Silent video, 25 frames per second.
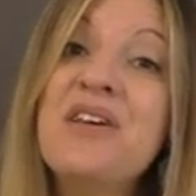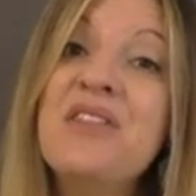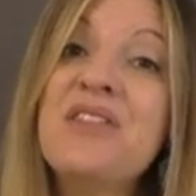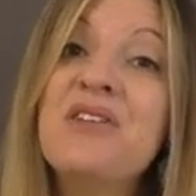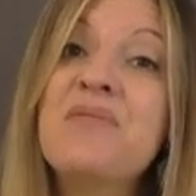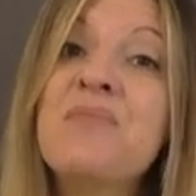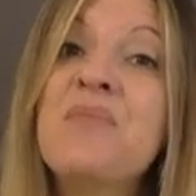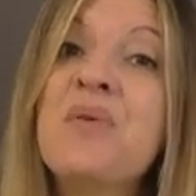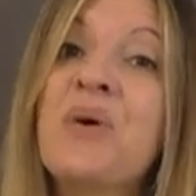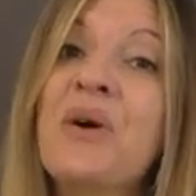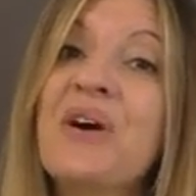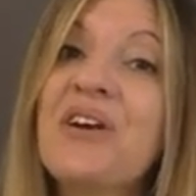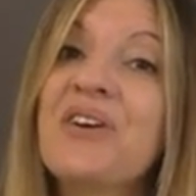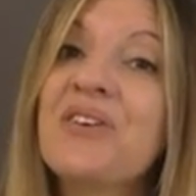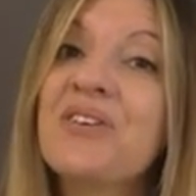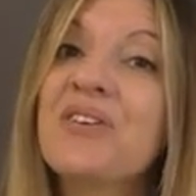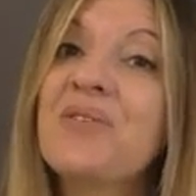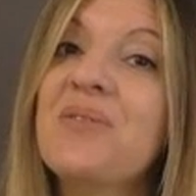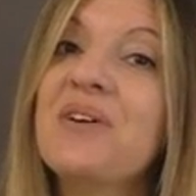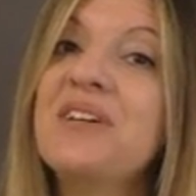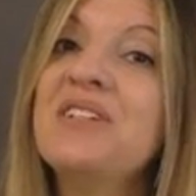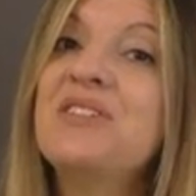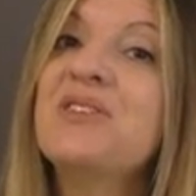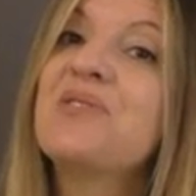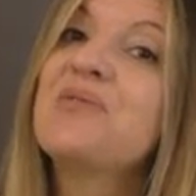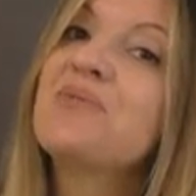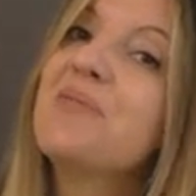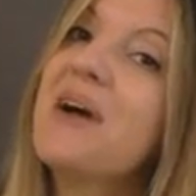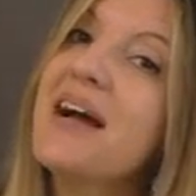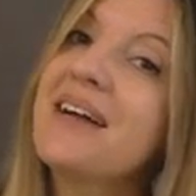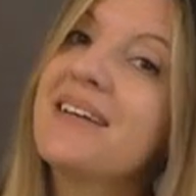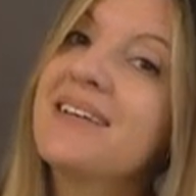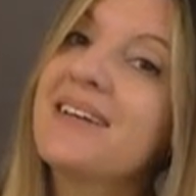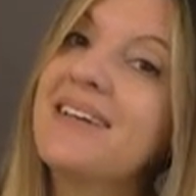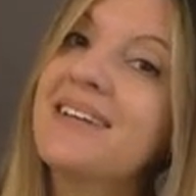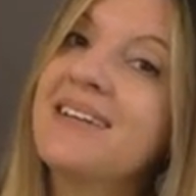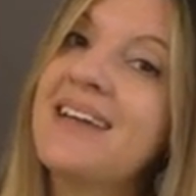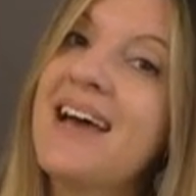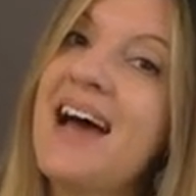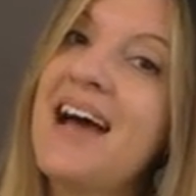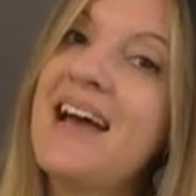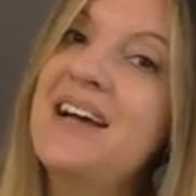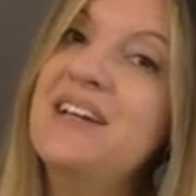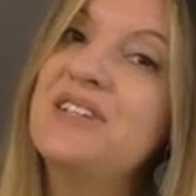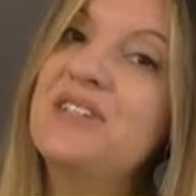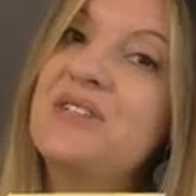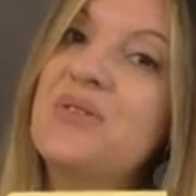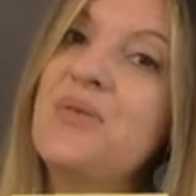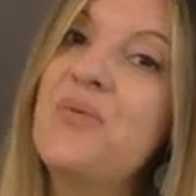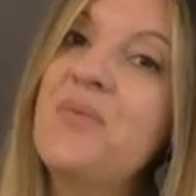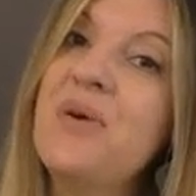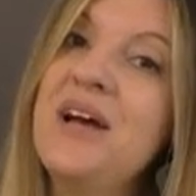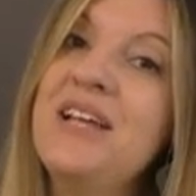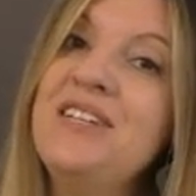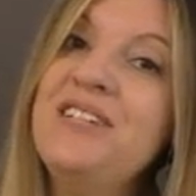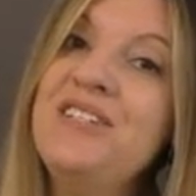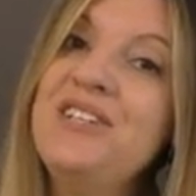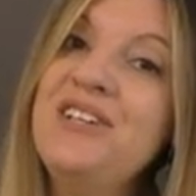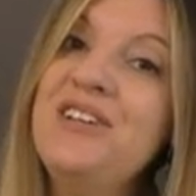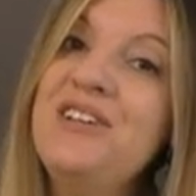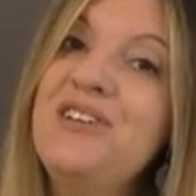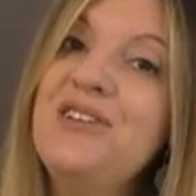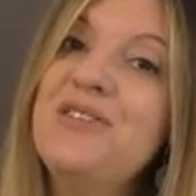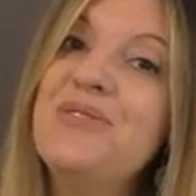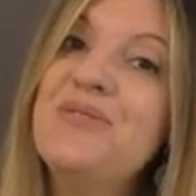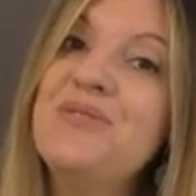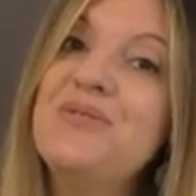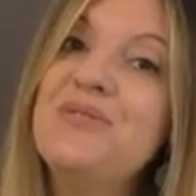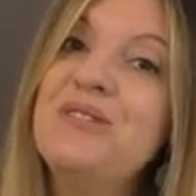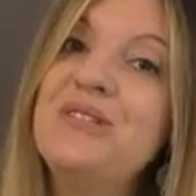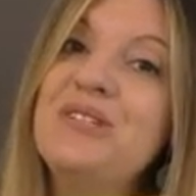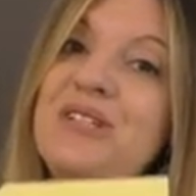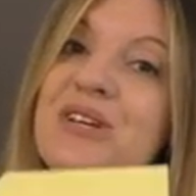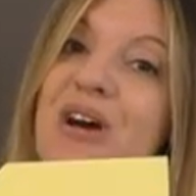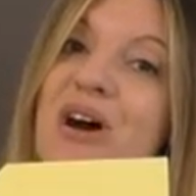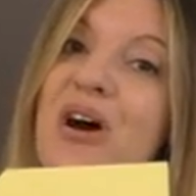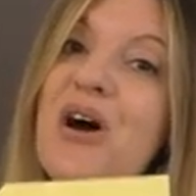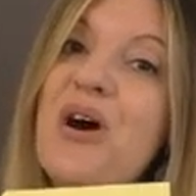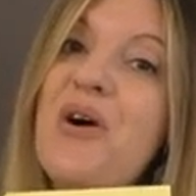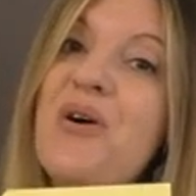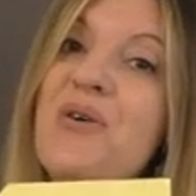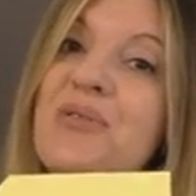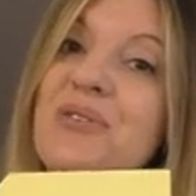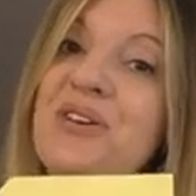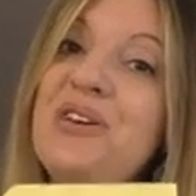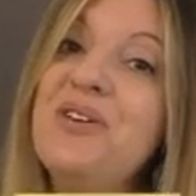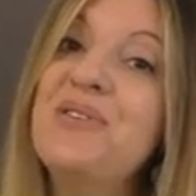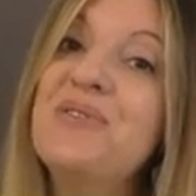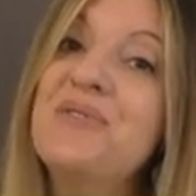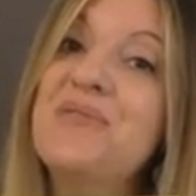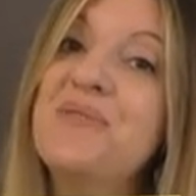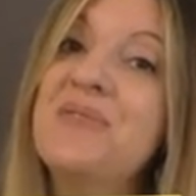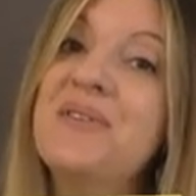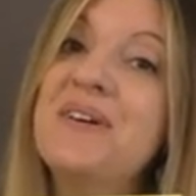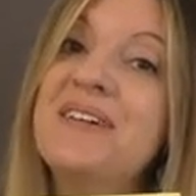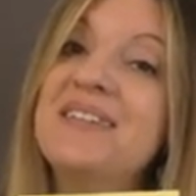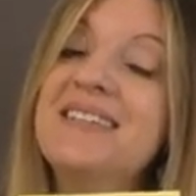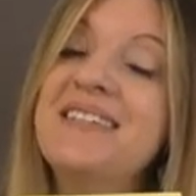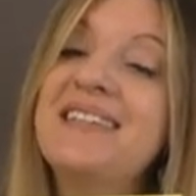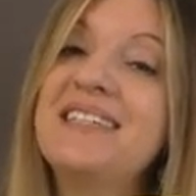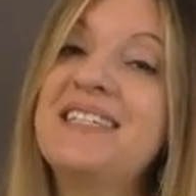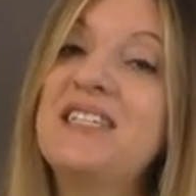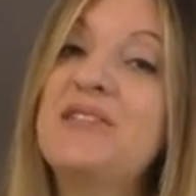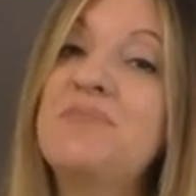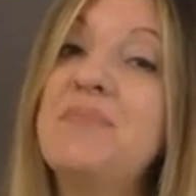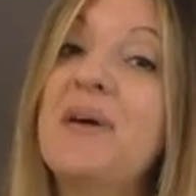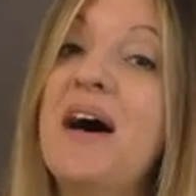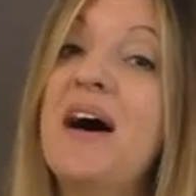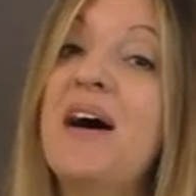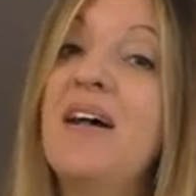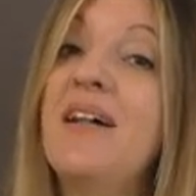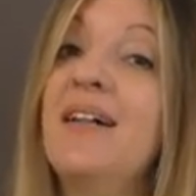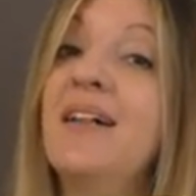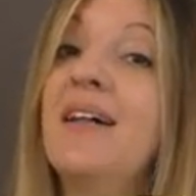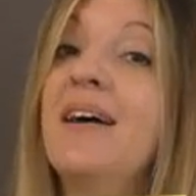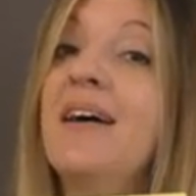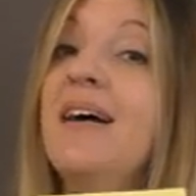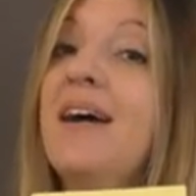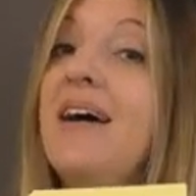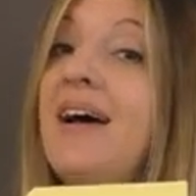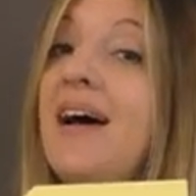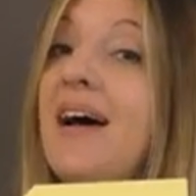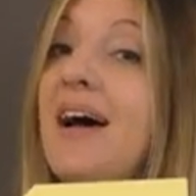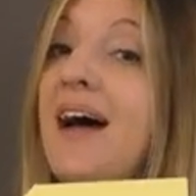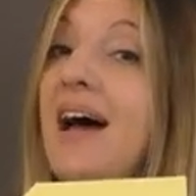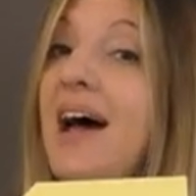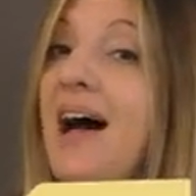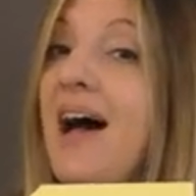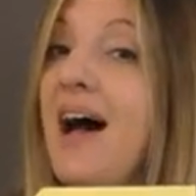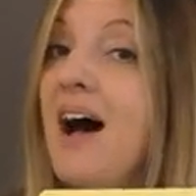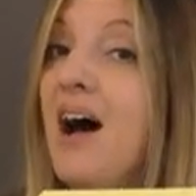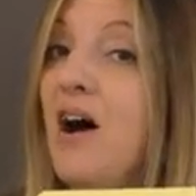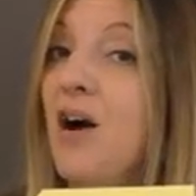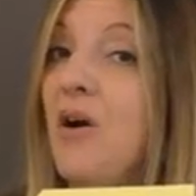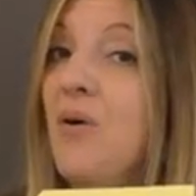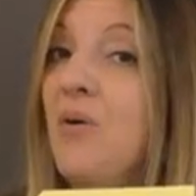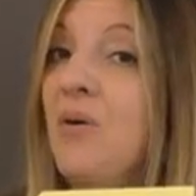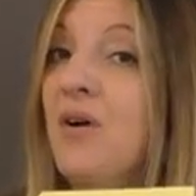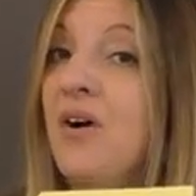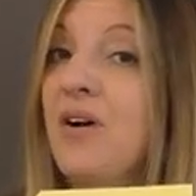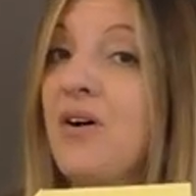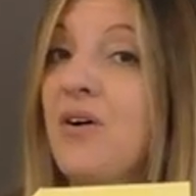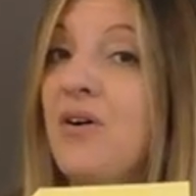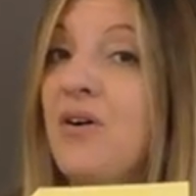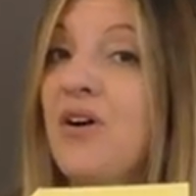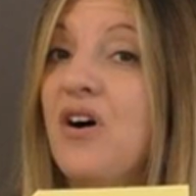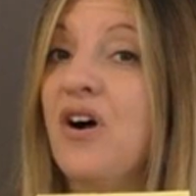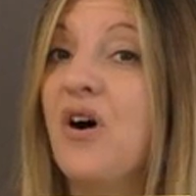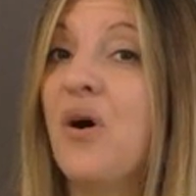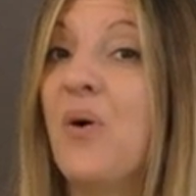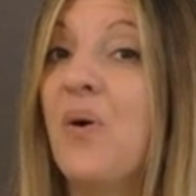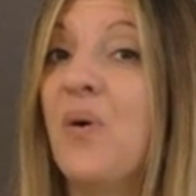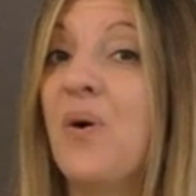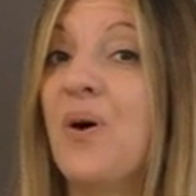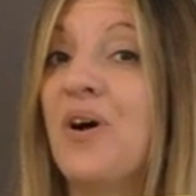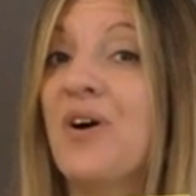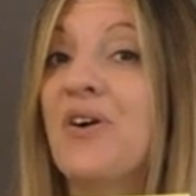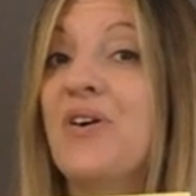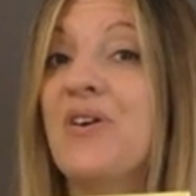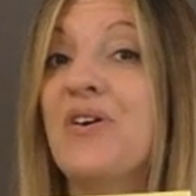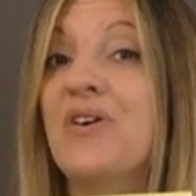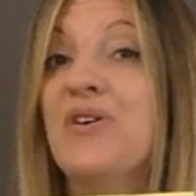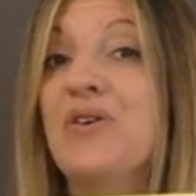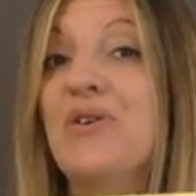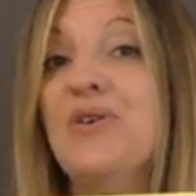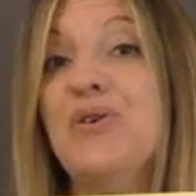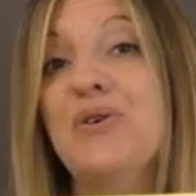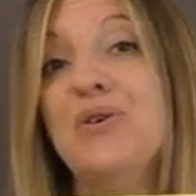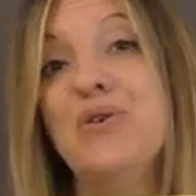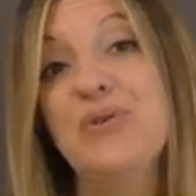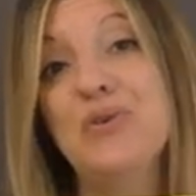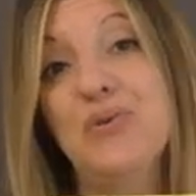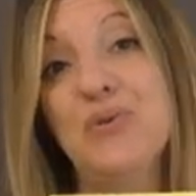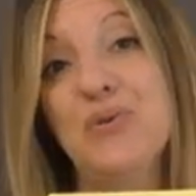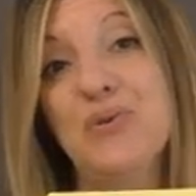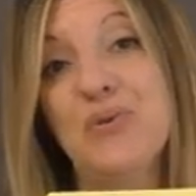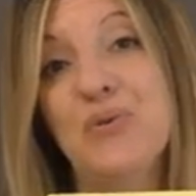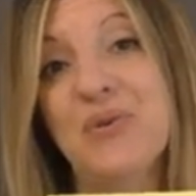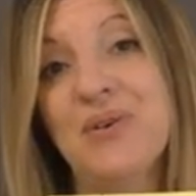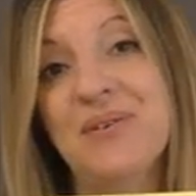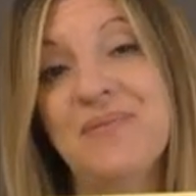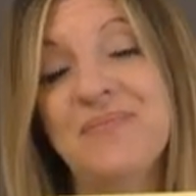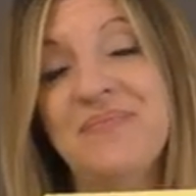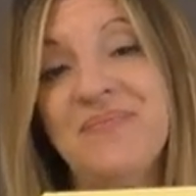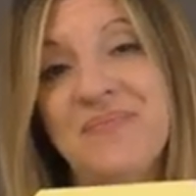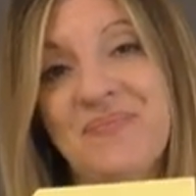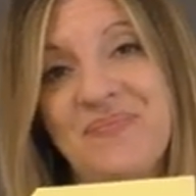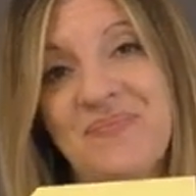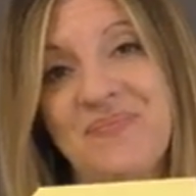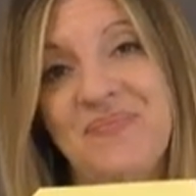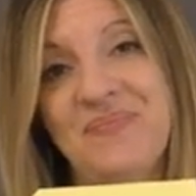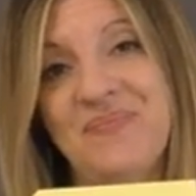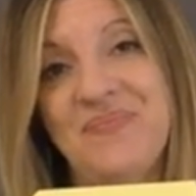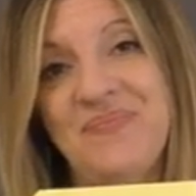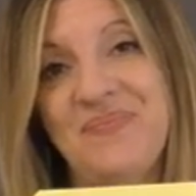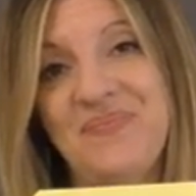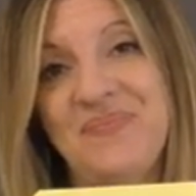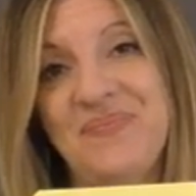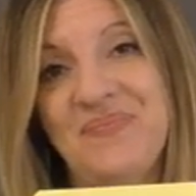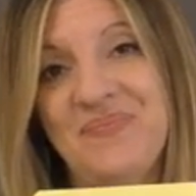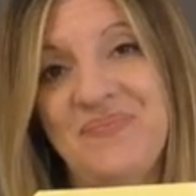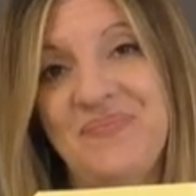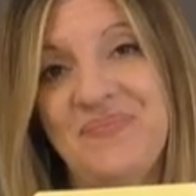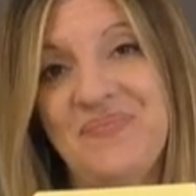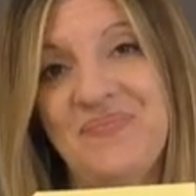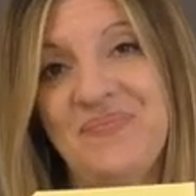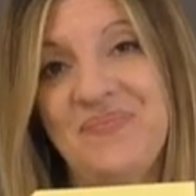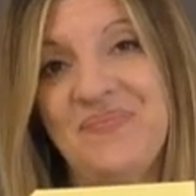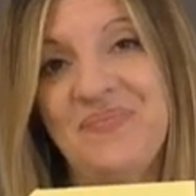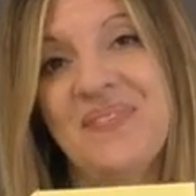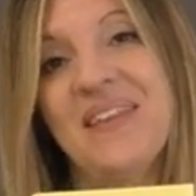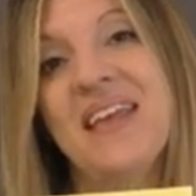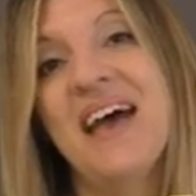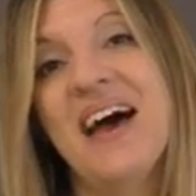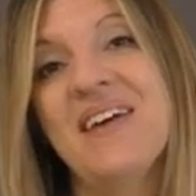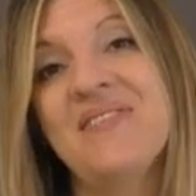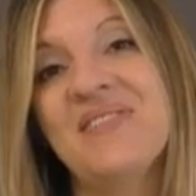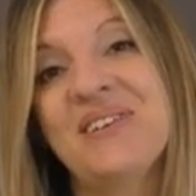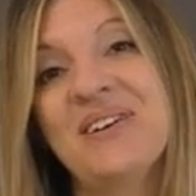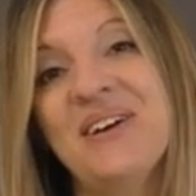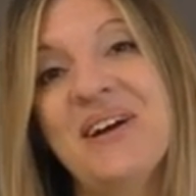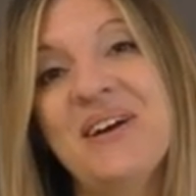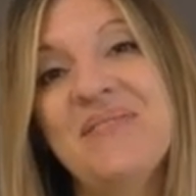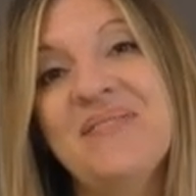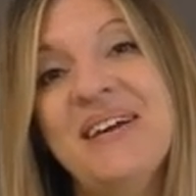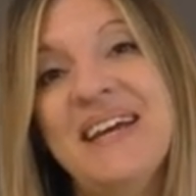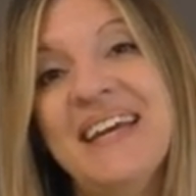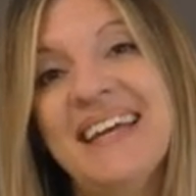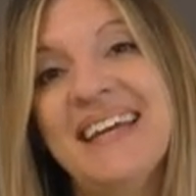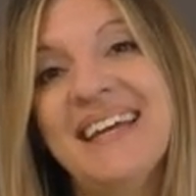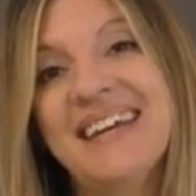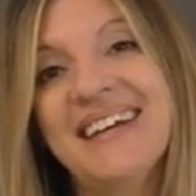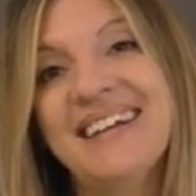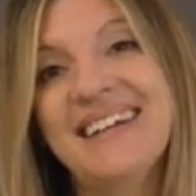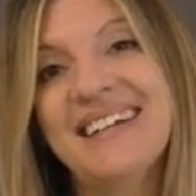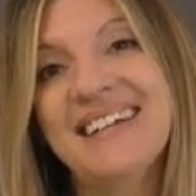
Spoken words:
the more you're going to recognize when to use OU to spell ow or oo. Have a great week.